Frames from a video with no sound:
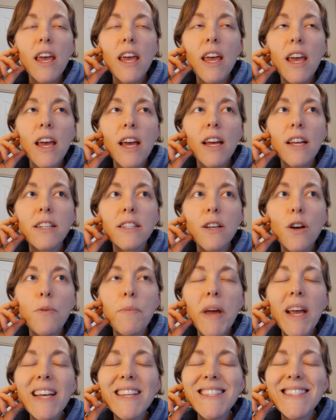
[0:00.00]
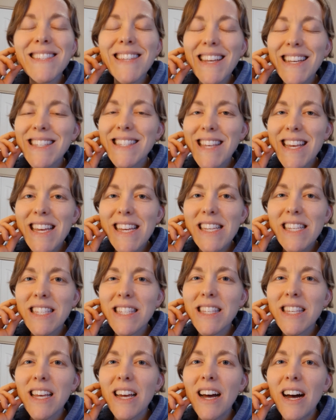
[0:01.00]
And
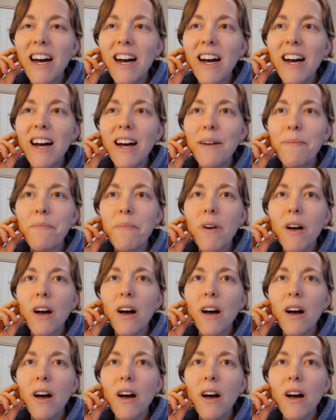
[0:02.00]
omega-6s are,